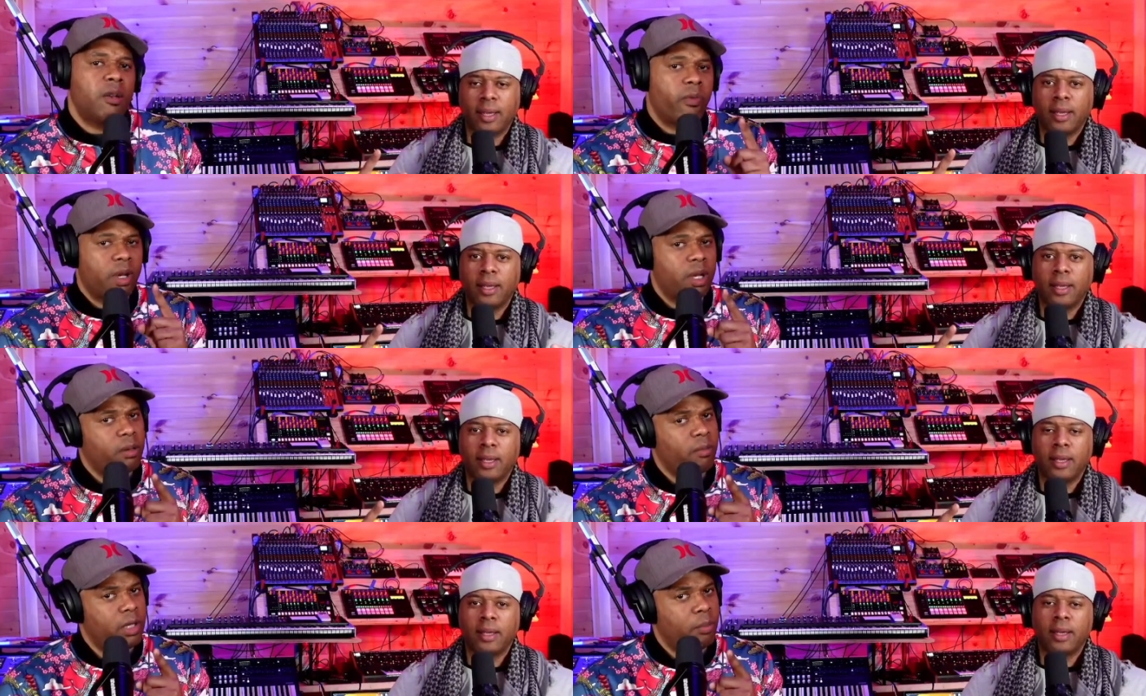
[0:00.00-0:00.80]
Speaker 1: don't
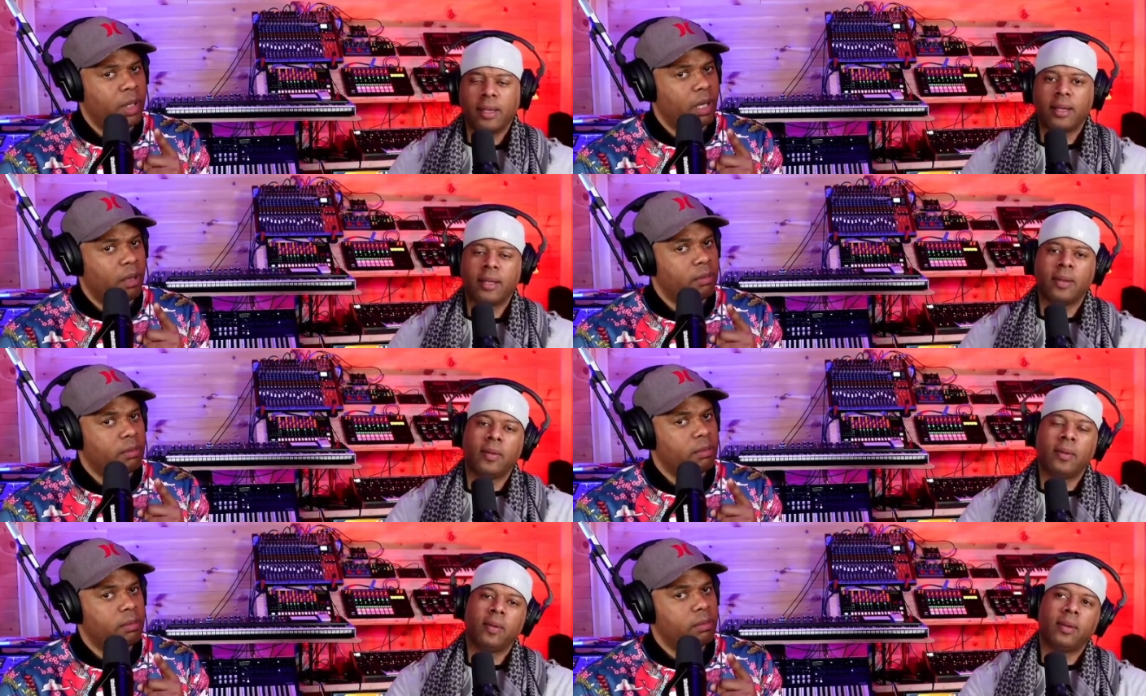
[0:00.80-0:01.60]
forget to ring the bell.
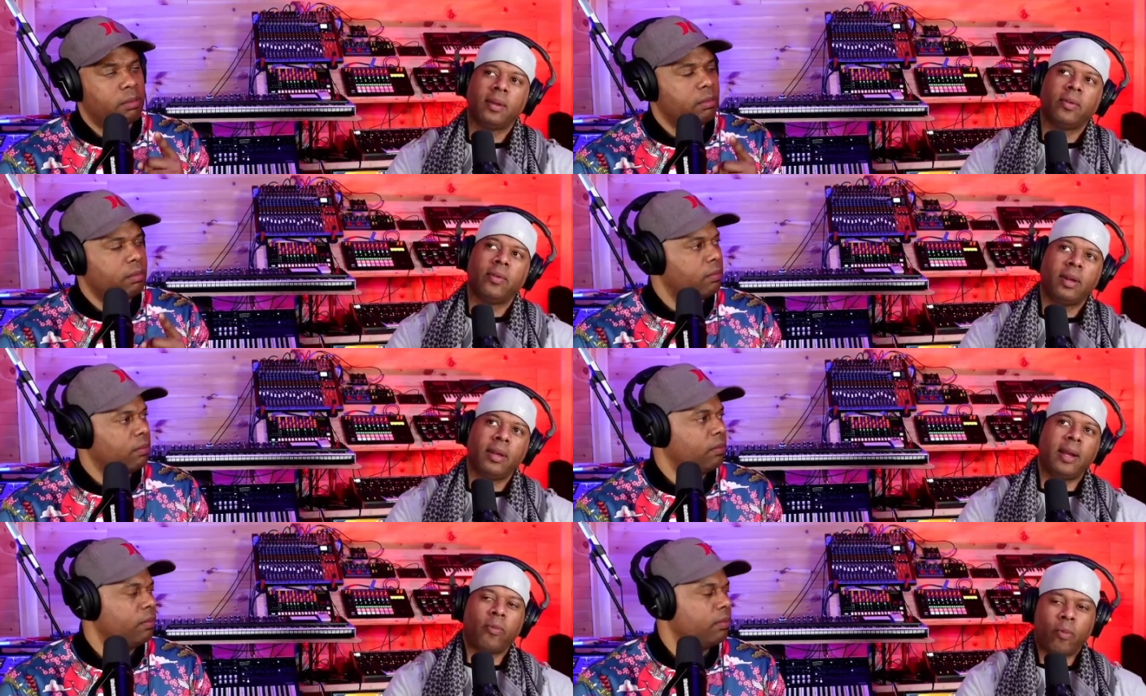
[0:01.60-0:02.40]

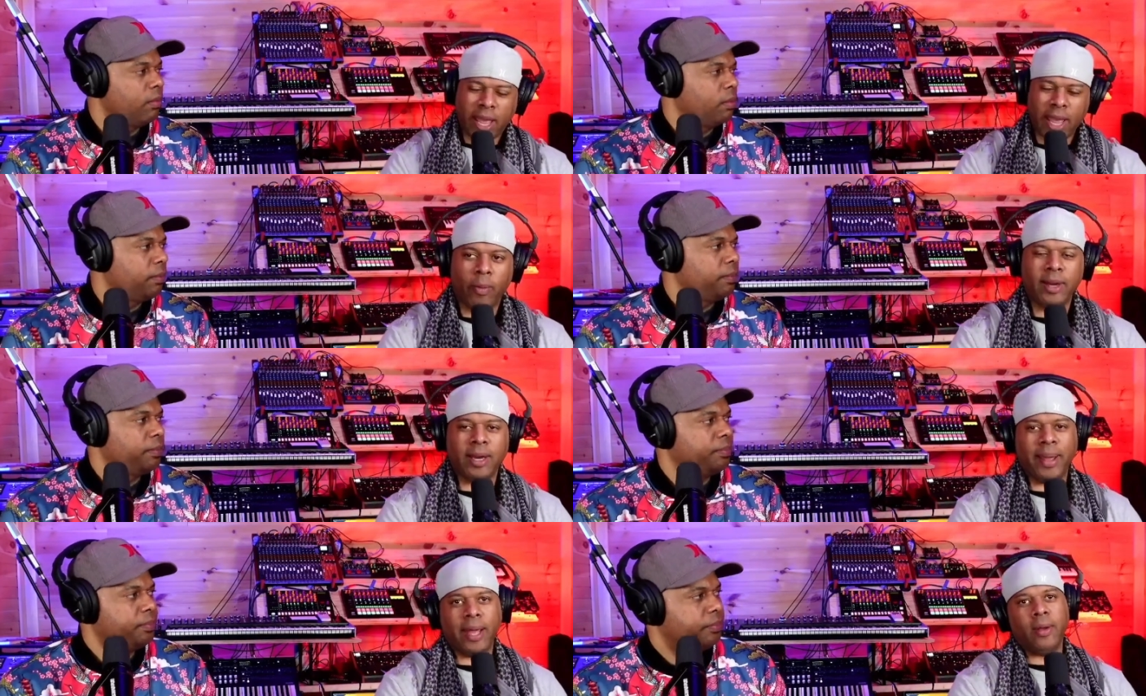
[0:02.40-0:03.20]
Yes. And yeah,
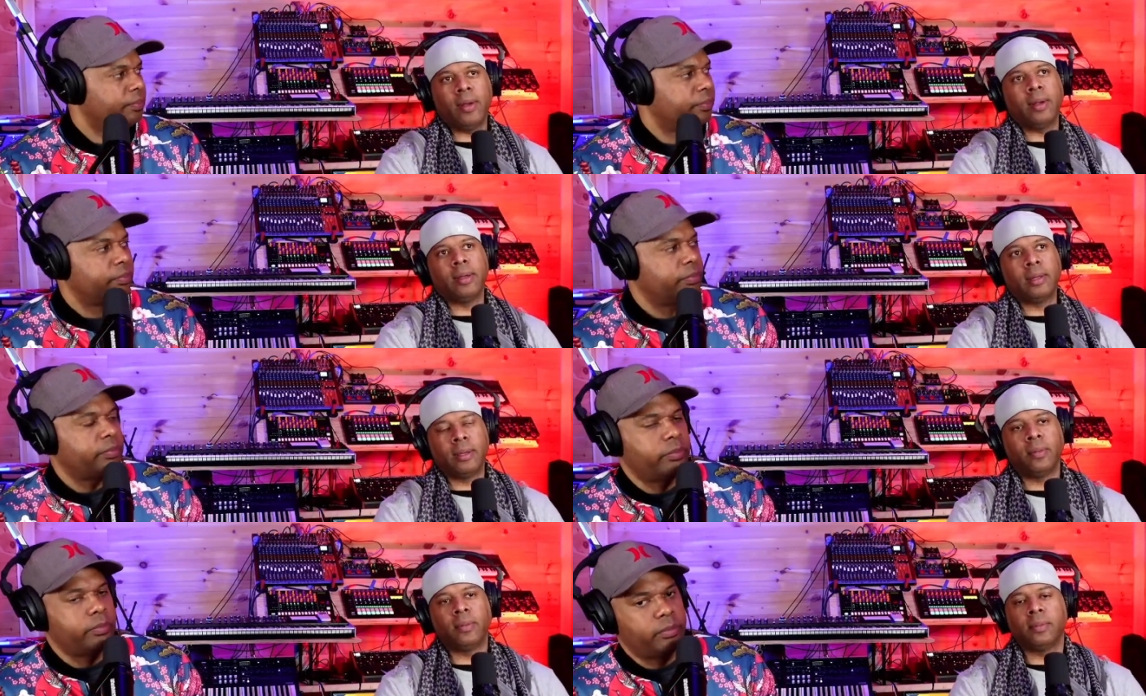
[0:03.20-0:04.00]
ring the bell
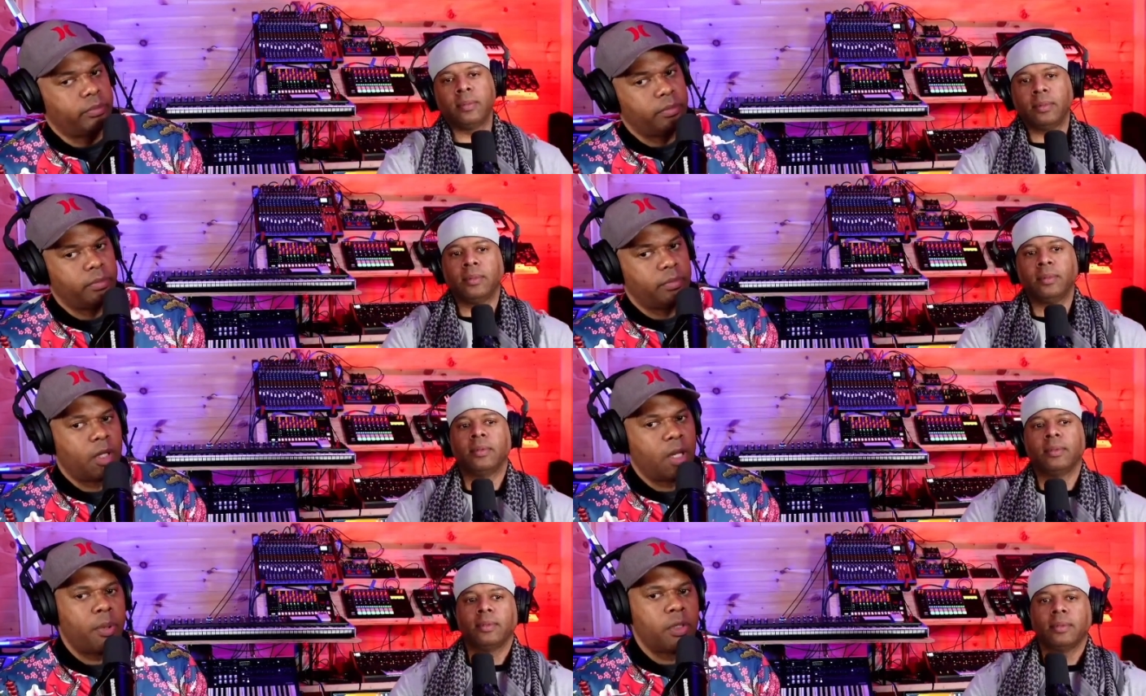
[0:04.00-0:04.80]

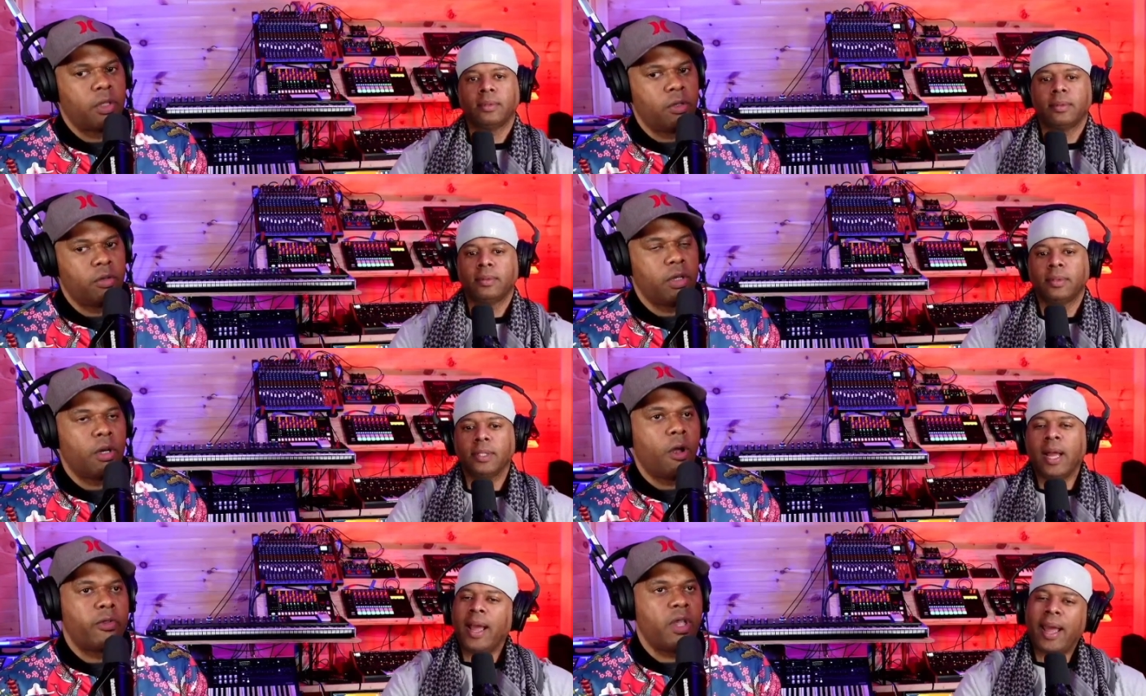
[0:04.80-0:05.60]
cup or two.
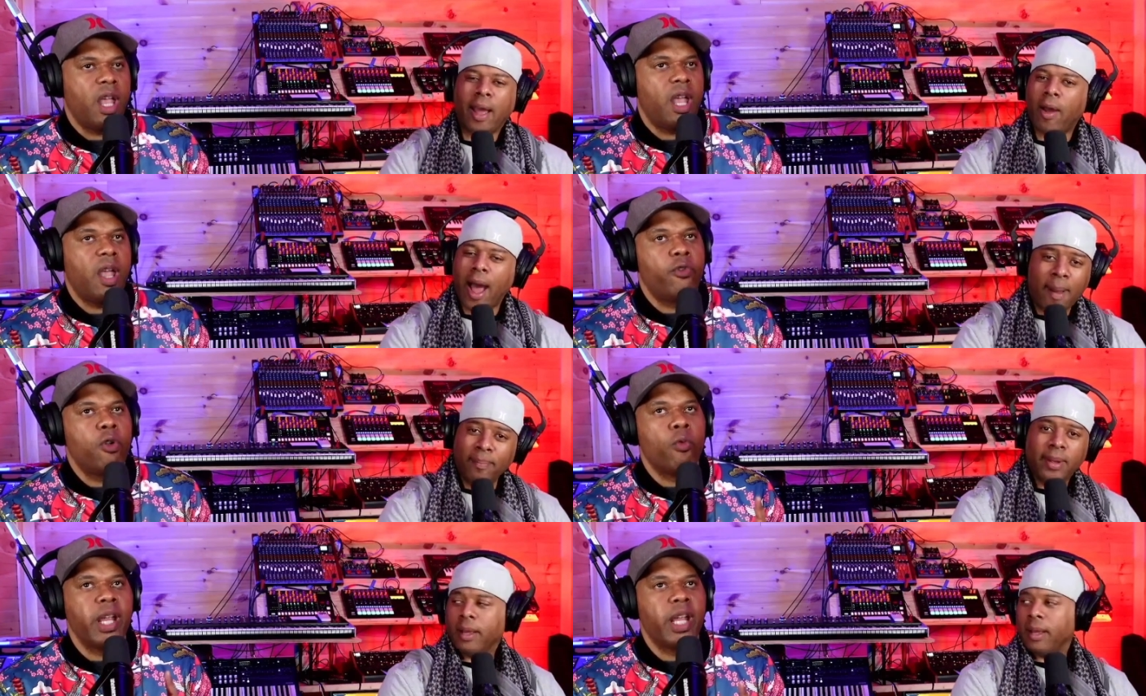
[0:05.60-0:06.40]
You know, if, Hell, if I'm,
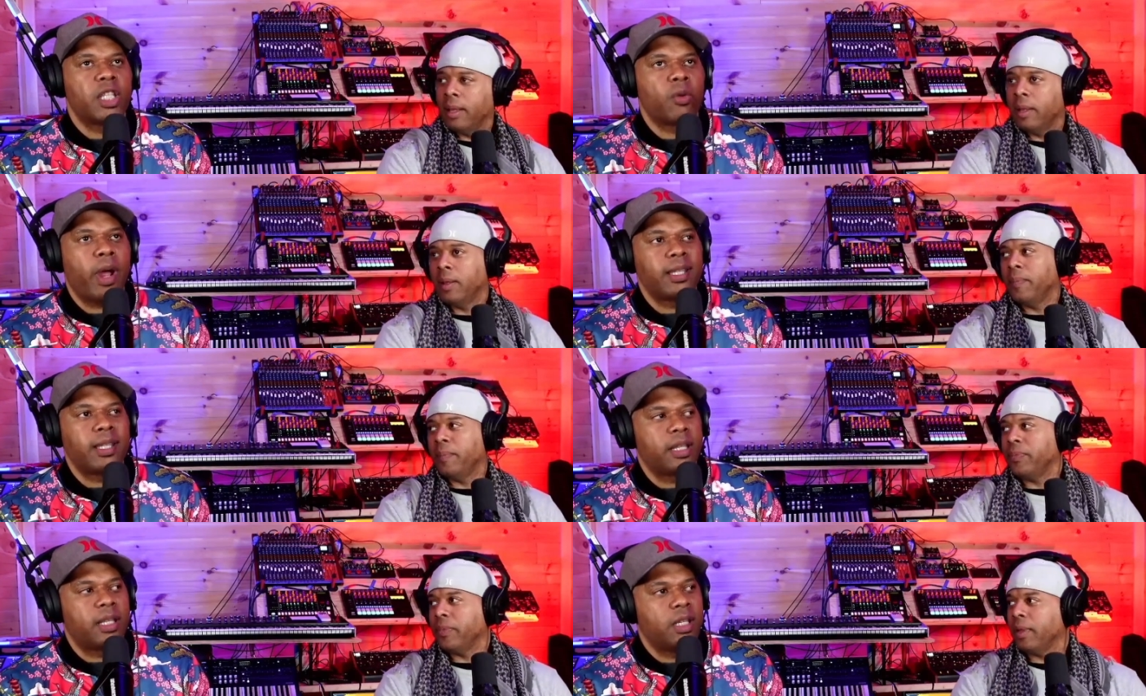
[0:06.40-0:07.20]
you ring it
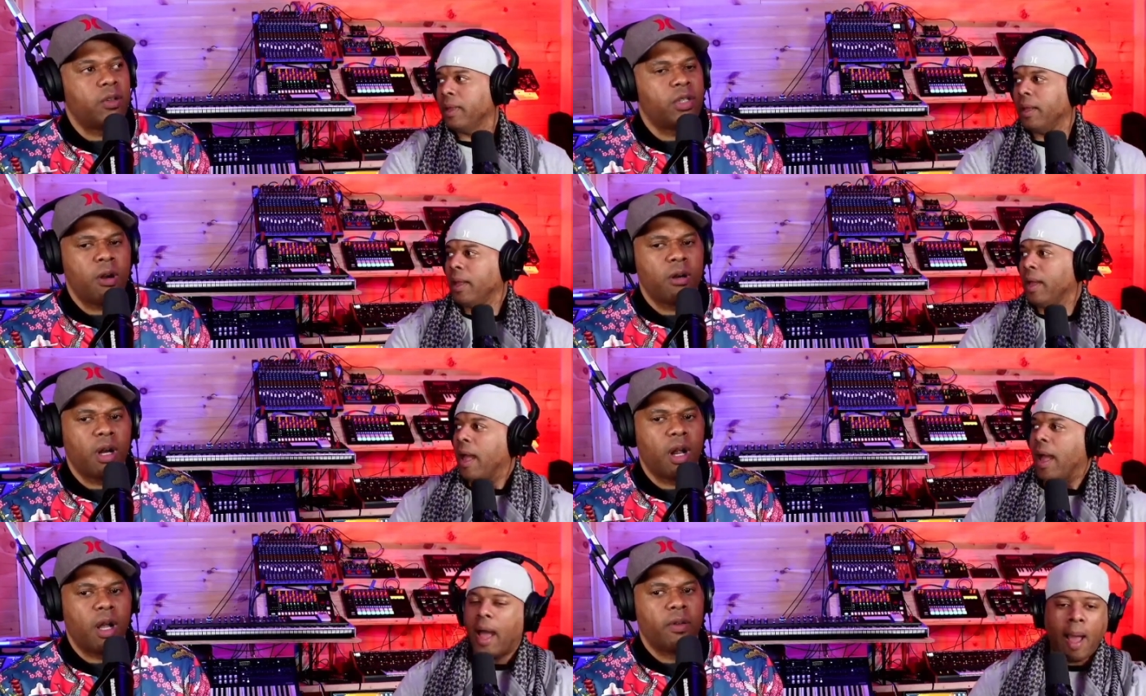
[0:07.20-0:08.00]
twice, I think you turn
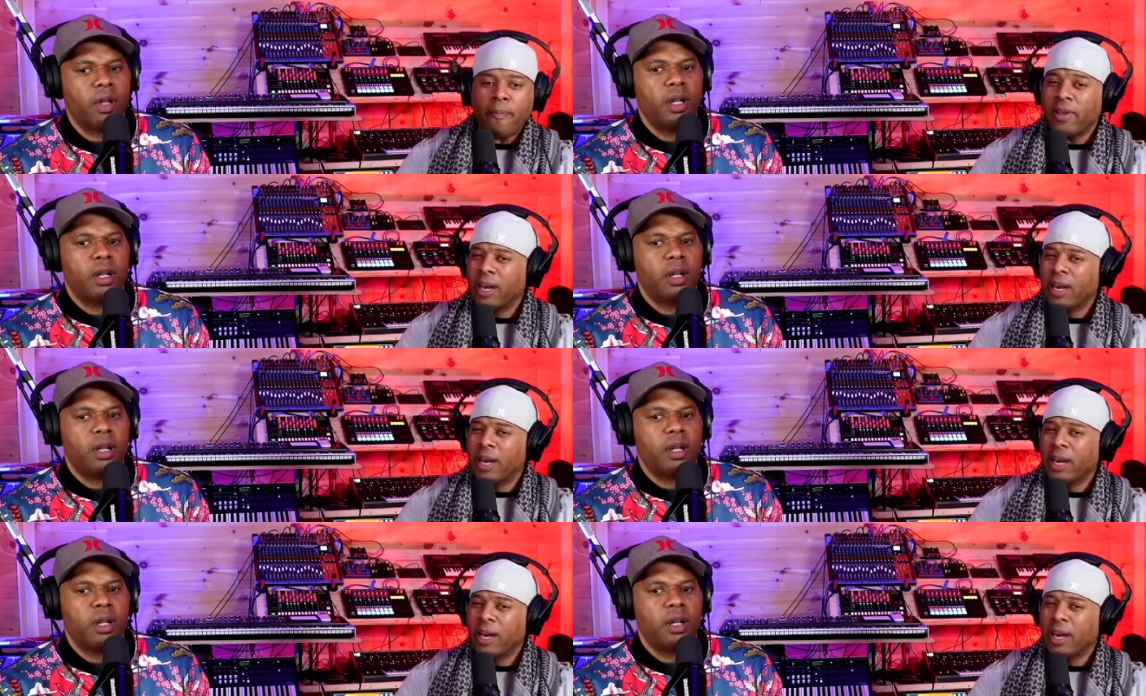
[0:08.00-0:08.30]
it off. I'm